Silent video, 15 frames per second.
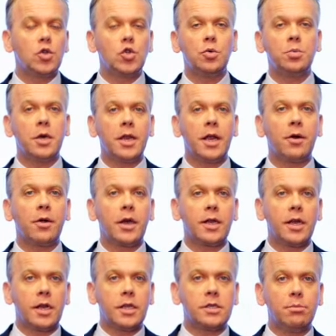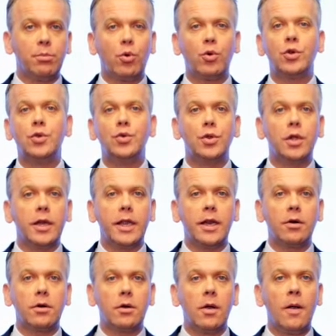should be an area that is important to the
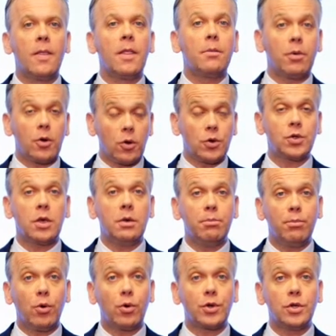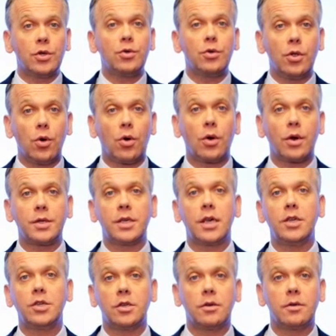leader but also important to the
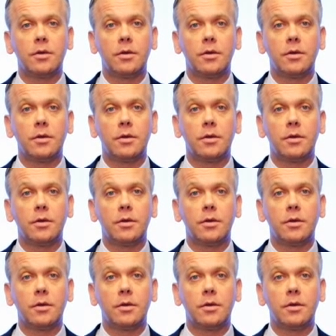organization.